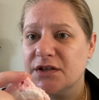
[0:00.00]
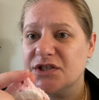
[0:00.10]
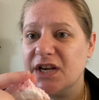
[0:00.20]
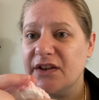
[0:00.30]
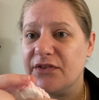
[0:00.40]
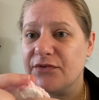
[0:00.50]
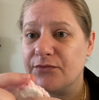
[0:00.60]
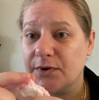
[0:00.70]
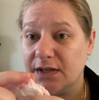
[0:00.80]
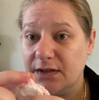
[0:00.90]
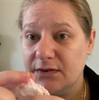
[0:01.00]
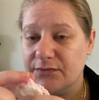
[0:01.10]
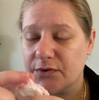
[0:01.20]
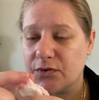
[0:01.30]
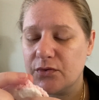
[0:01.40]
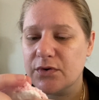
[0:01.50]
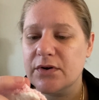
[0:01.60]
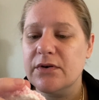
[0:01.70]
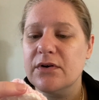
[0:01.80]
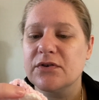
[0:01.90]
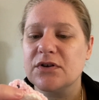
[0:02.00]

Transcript: chain three for the corner,